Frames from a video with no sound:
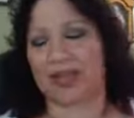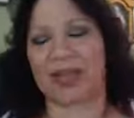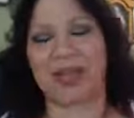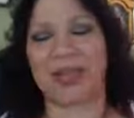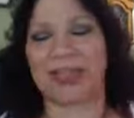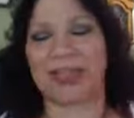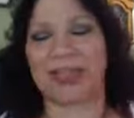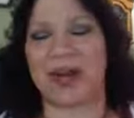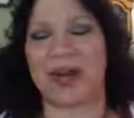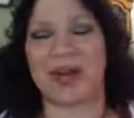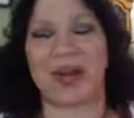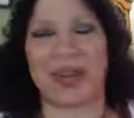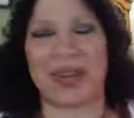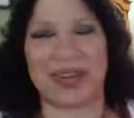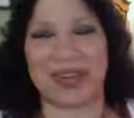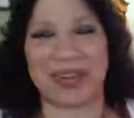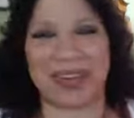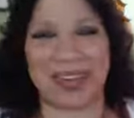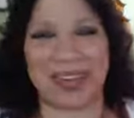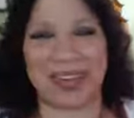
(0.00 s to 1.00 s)
So that's all
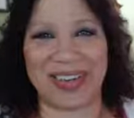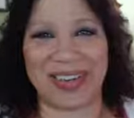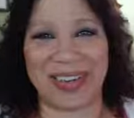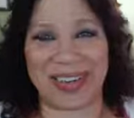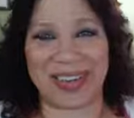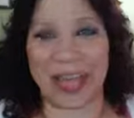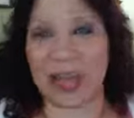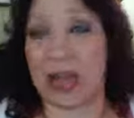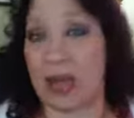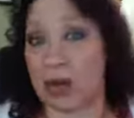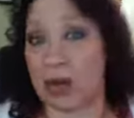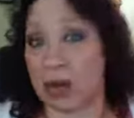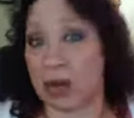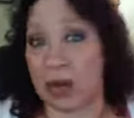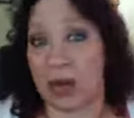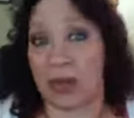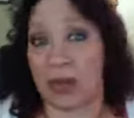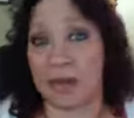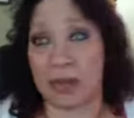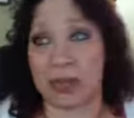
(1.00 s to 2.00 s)
well and good. And
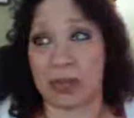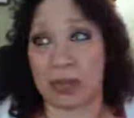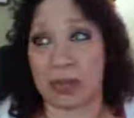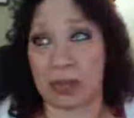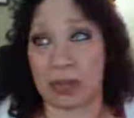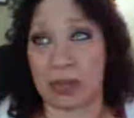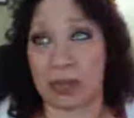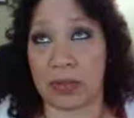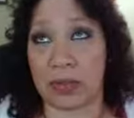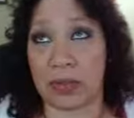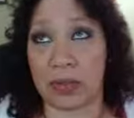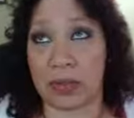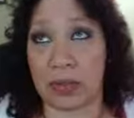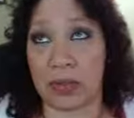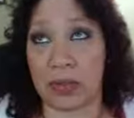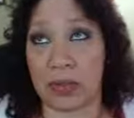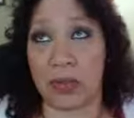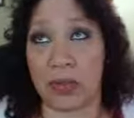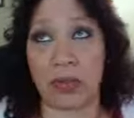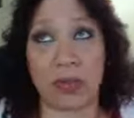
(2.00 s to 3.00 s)
now if it's
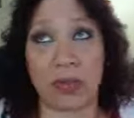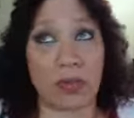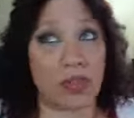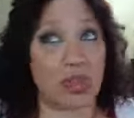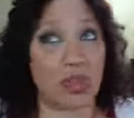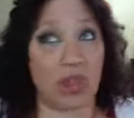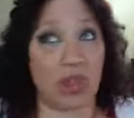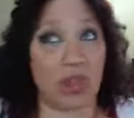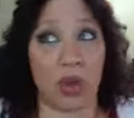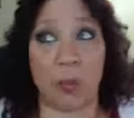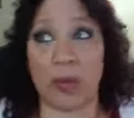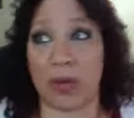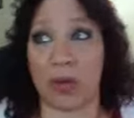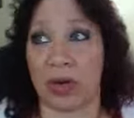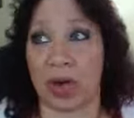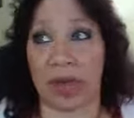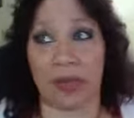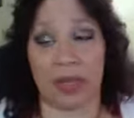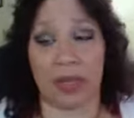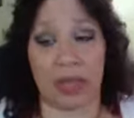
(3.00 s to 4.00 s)

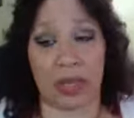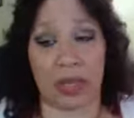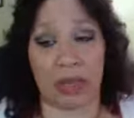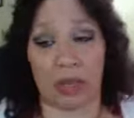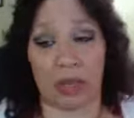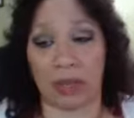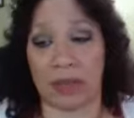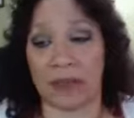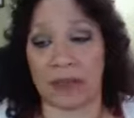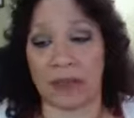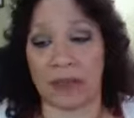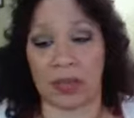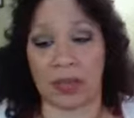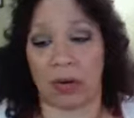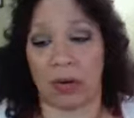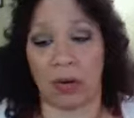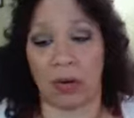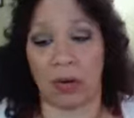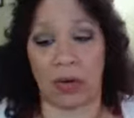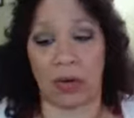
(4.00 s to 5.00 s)
super nothing, if
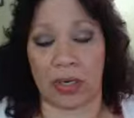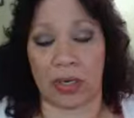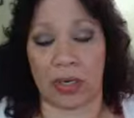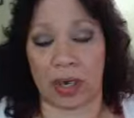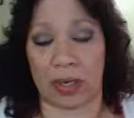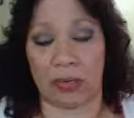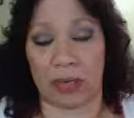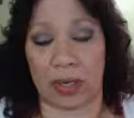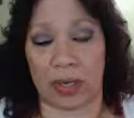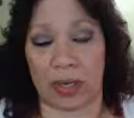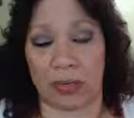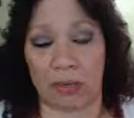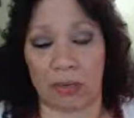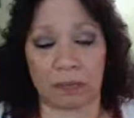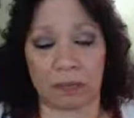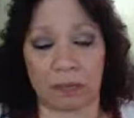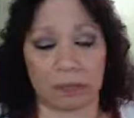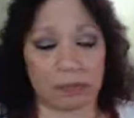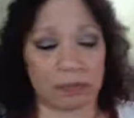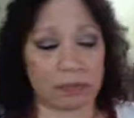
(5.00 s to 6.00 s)
it's totally
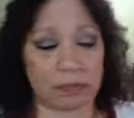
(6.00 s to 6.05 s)
nothing,